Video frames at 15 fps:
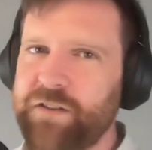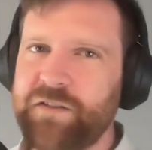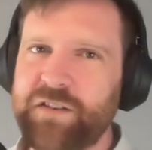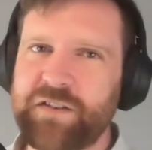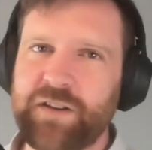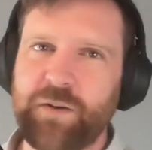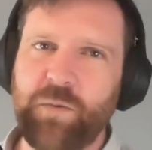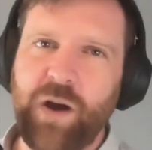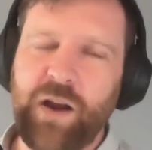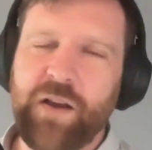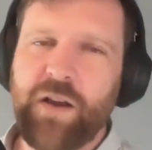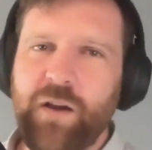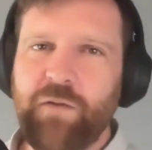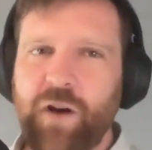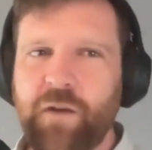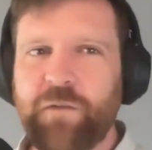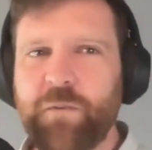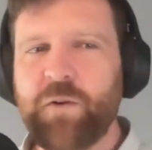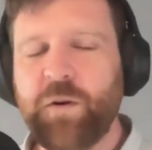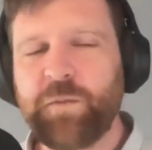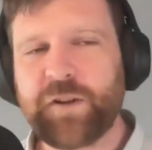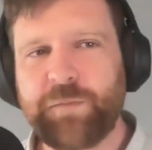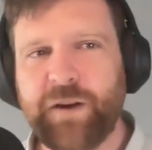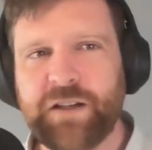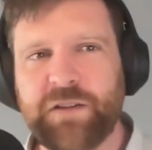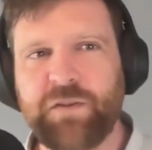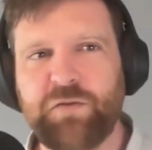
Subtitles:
interesting. From your perspective,